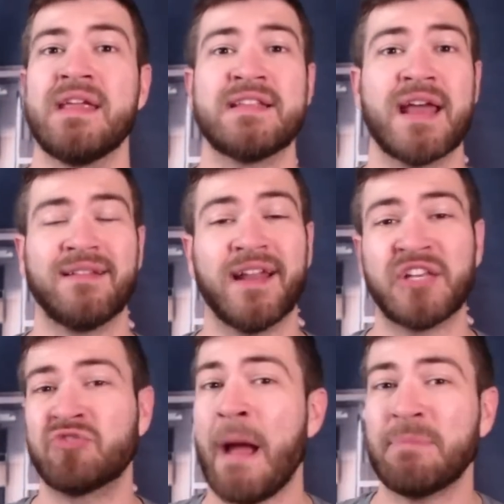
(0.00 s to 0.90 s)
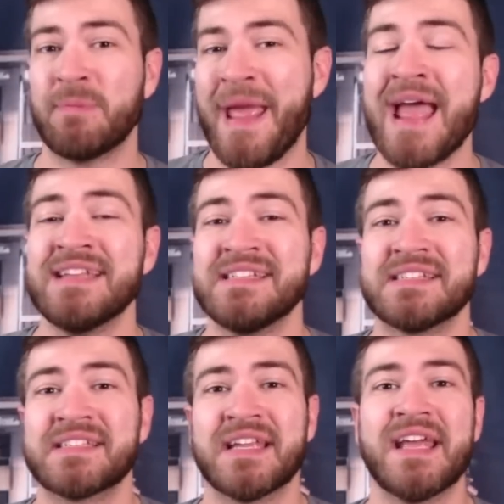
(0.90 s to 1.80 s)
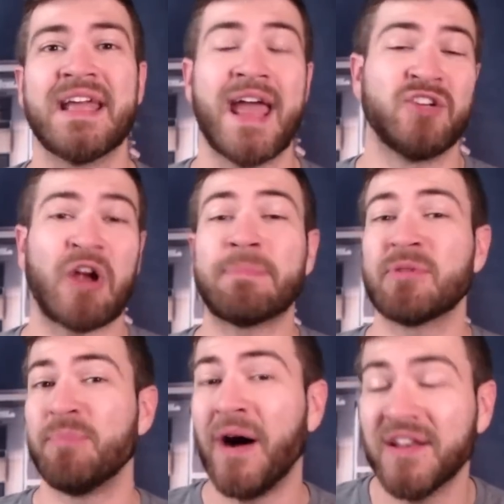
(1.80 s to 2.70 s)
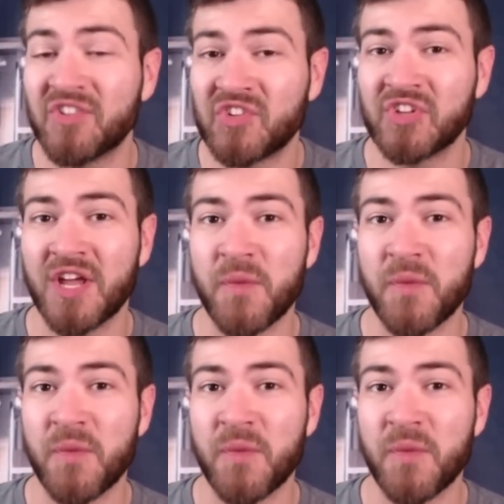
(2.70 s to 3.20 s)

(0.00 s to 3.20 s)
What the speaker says: He's had a lot of dropped passes and dropped punts